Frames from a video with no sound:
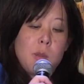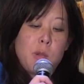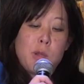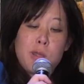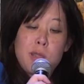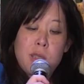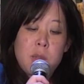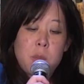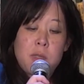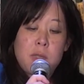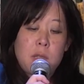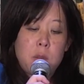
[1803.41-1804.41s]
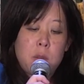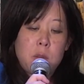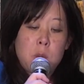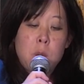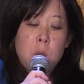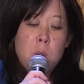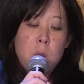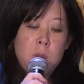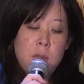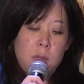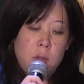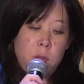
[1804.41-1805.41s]
pulled himself through the
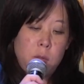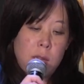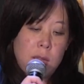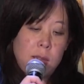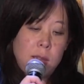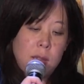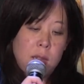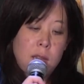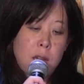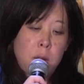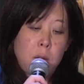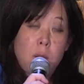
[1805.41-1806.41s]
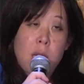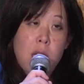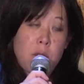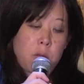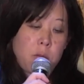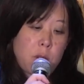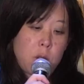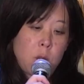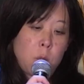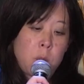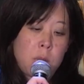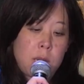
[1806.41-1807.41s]
hole in the fence, a narrow half-foot
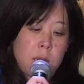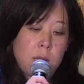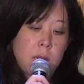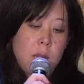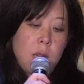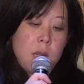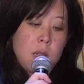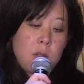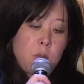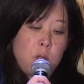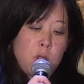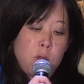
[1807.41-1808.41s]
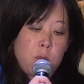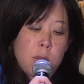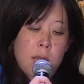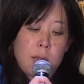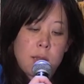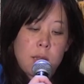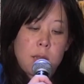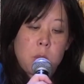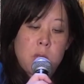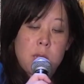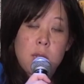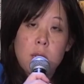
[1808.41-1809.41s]
opening, to move past its
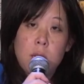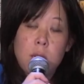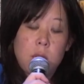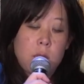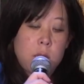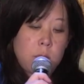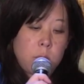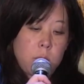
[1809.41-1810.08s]
material.